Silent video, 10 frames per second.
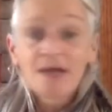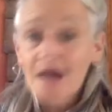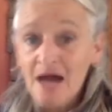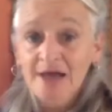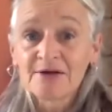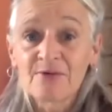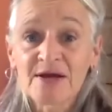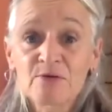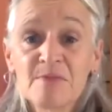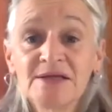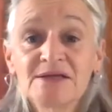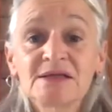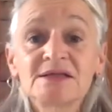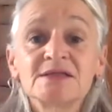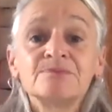Highly
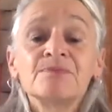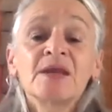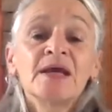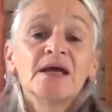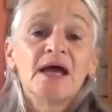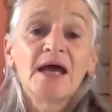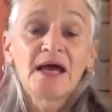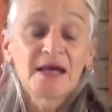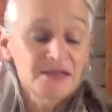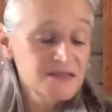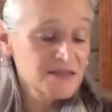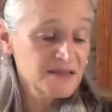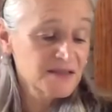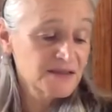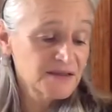recommended. And
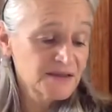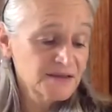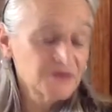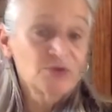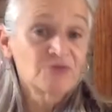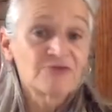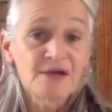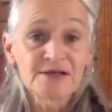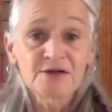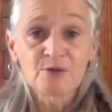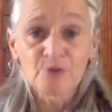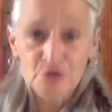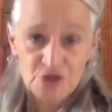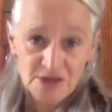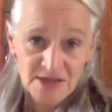you can find it on
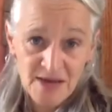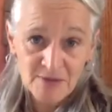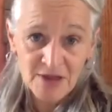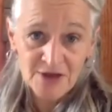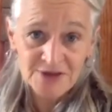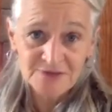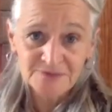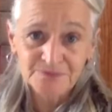Project Camelot.